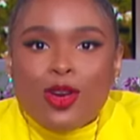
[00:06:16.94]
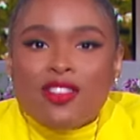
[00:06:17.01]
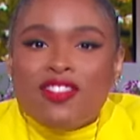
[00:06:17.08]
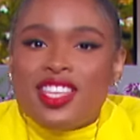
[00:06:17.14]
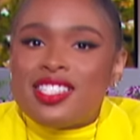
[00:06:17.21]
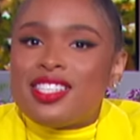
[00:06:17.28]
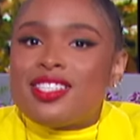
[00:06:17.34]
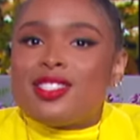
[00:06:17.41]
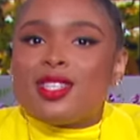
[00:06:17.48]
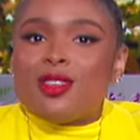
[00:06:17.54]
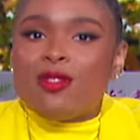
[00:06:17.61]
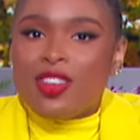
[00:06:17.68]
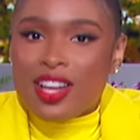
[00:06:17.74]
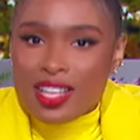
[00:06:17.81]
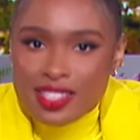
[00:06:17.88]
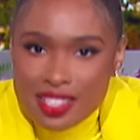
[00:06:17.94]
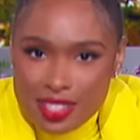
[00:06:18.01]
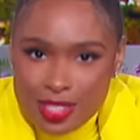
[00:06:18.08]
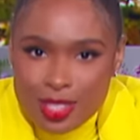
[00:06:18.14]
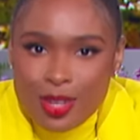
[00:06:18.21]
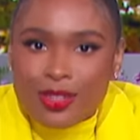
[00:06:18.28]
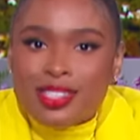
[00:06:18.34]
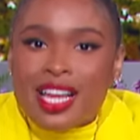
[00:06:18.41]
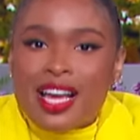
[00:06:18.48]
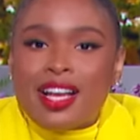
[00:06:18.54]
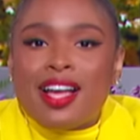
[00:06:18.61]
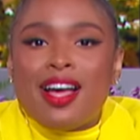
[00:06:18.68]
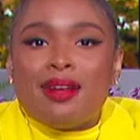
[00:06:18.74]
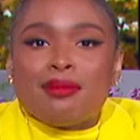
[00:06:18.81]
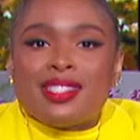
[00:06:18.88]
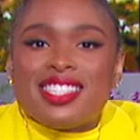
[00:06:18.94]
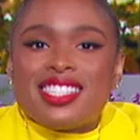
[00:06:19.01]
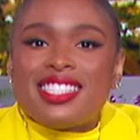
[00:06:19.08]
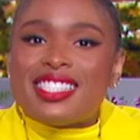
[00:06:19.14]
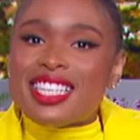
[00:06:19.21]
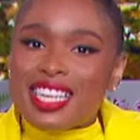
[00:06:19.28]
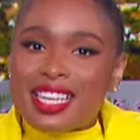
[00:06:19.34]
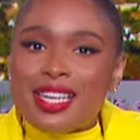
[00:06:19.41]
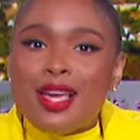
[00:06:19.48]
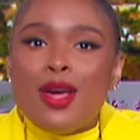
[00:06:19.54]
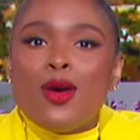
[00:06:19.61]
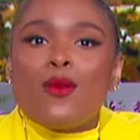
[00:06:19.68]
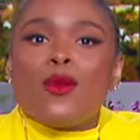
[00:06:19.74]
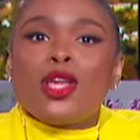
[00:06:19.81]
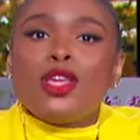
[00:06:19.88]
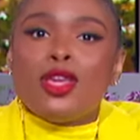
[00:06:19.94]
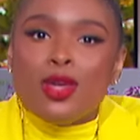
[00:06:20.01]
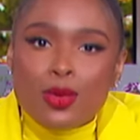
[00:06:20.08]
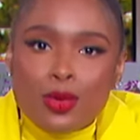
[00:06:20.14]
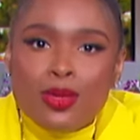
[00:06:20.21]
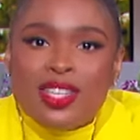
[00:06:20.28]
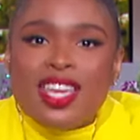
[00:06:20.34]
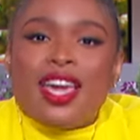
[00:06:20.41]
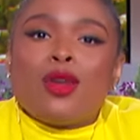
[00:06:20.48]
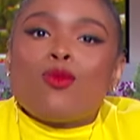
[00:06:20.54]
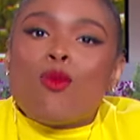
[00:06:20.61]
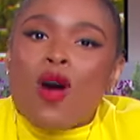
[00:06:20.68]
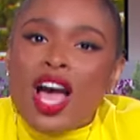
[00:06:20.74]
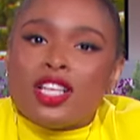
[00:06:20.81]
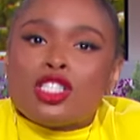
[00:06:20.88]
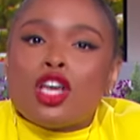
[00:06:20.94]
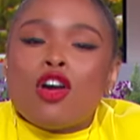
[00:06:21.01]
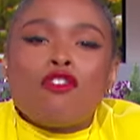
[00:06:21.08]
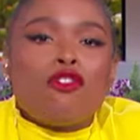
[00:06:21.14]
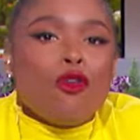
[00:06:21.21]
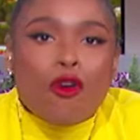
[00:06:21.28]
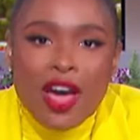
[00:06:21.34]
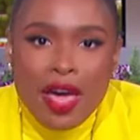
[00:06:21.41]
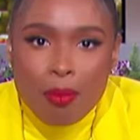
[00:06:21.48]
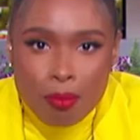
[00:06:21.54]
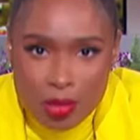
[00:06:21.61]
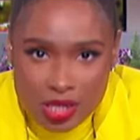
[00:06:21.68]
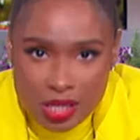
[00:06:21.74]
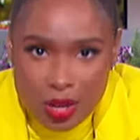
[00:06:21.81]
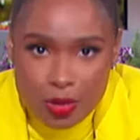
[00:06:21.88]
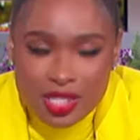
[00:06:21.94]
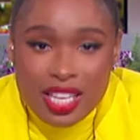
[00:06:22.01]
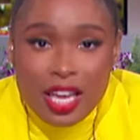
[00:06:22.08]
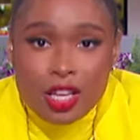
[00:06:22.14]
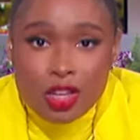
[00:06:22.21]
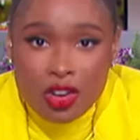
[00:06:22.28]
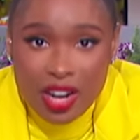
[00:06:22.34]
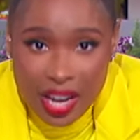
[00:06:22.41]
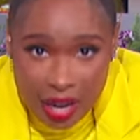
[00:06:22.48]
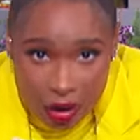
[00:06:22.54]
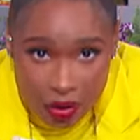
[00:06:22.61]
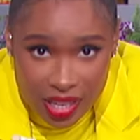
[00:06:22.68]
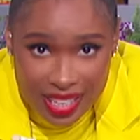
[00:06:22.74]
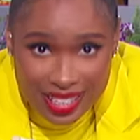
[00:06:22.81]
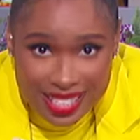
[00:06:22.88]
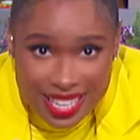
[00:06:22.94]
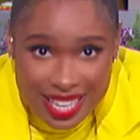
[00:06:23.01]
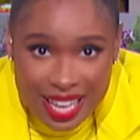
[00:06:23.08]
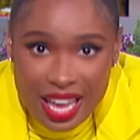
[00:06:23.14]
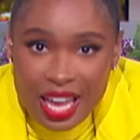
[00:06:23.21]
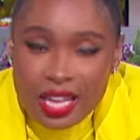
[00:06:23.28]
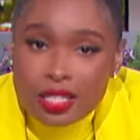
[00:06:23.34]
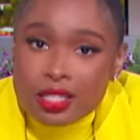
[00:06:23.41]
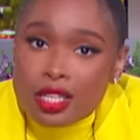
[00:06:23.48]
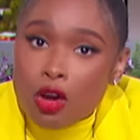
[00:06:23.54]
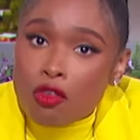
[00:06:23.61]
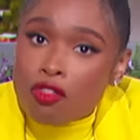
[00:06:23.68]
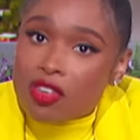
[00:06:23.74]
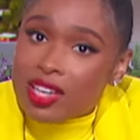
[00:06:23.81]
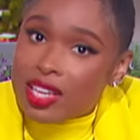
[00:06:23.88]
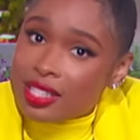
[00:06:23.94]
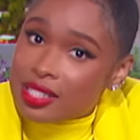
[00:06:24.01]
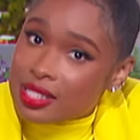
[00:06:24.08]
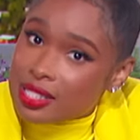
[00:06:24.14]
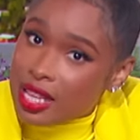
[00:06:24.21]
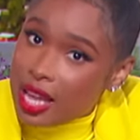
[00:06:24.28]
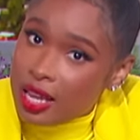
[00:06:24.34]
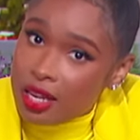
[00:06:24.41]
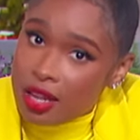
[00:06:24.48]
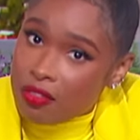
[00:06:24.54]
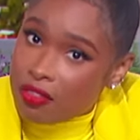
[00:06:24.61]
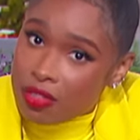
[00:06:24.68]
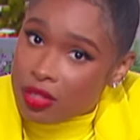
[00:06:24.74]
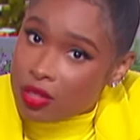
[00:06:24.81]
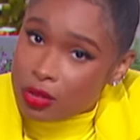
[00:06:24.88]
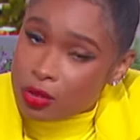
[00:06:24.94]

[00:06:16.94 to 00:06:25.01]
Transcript: or visit jenniferhudsonshow.com to see when you can watch full episodes in your area. And don't forget to sign up for the